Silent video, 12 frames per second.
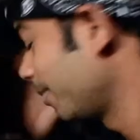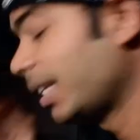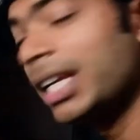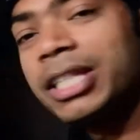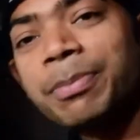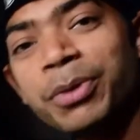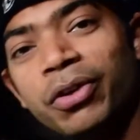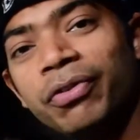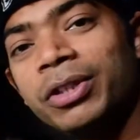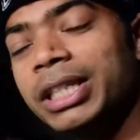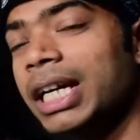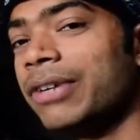is a
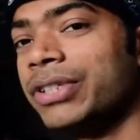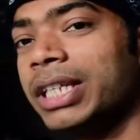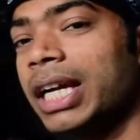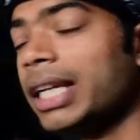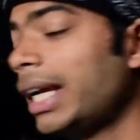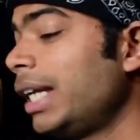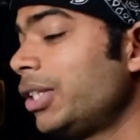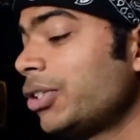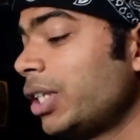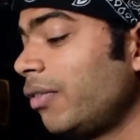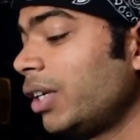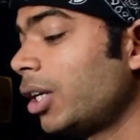beautiful day outside, and
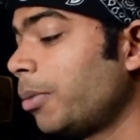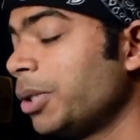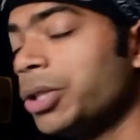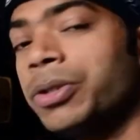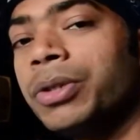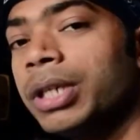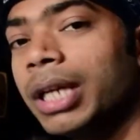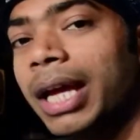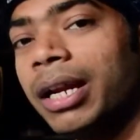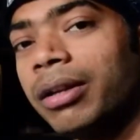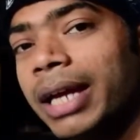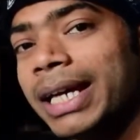today we're gonna be doing
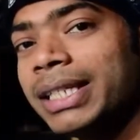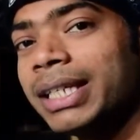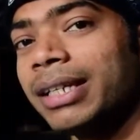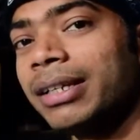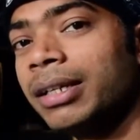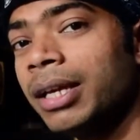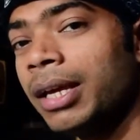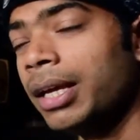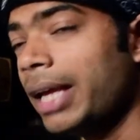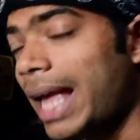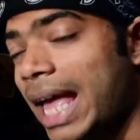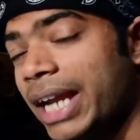analyzing
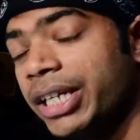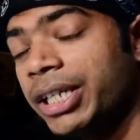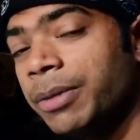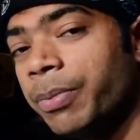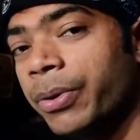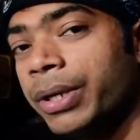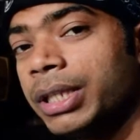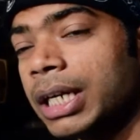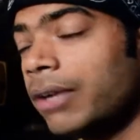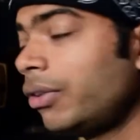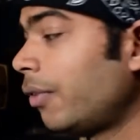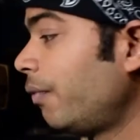editing
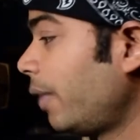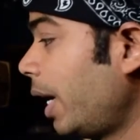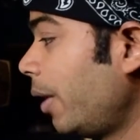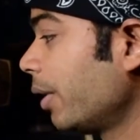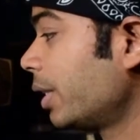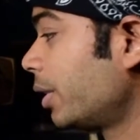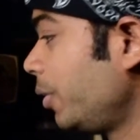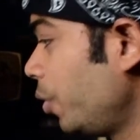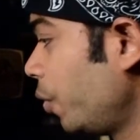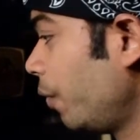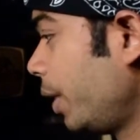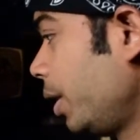breakdown of Erik's
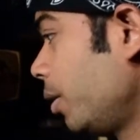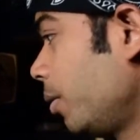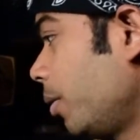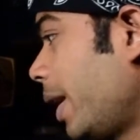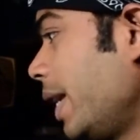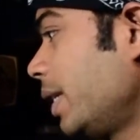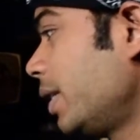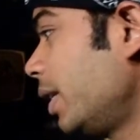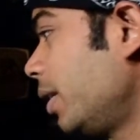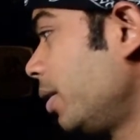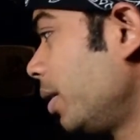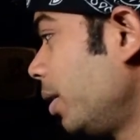new video,
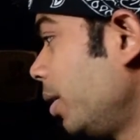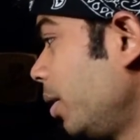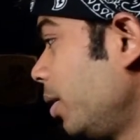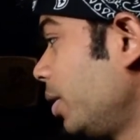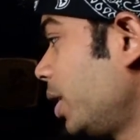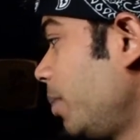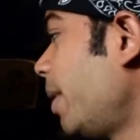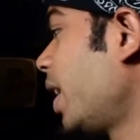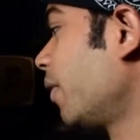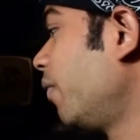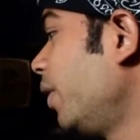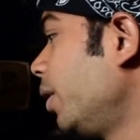ICELAND
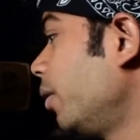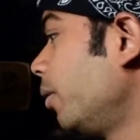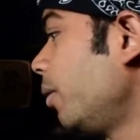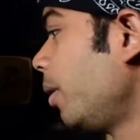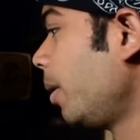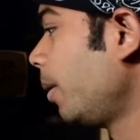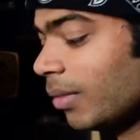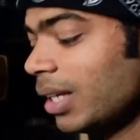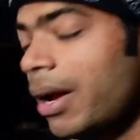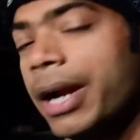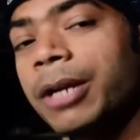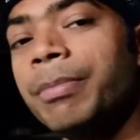Cinematic video.
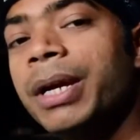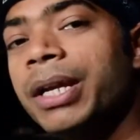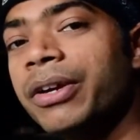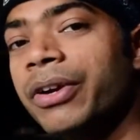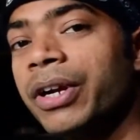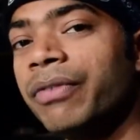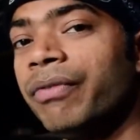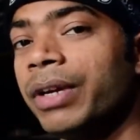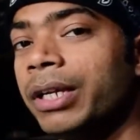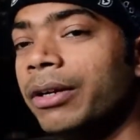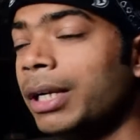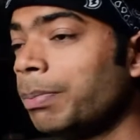Erik made a great
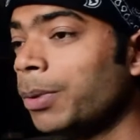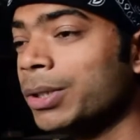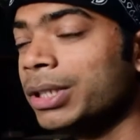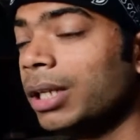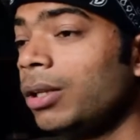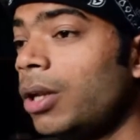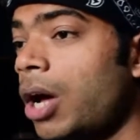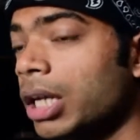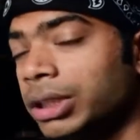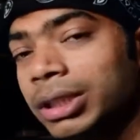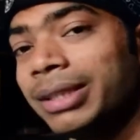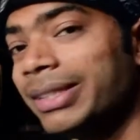video and puts
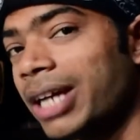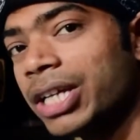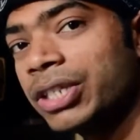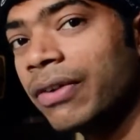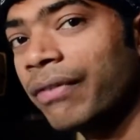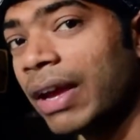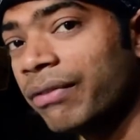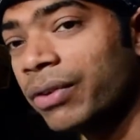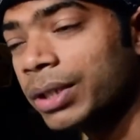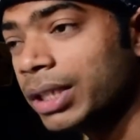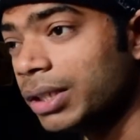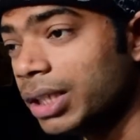lots and lots of
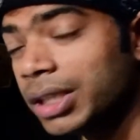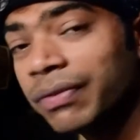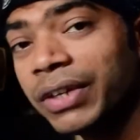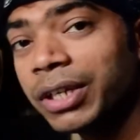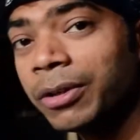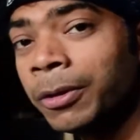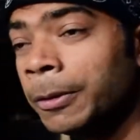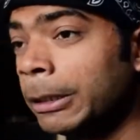effort in this video.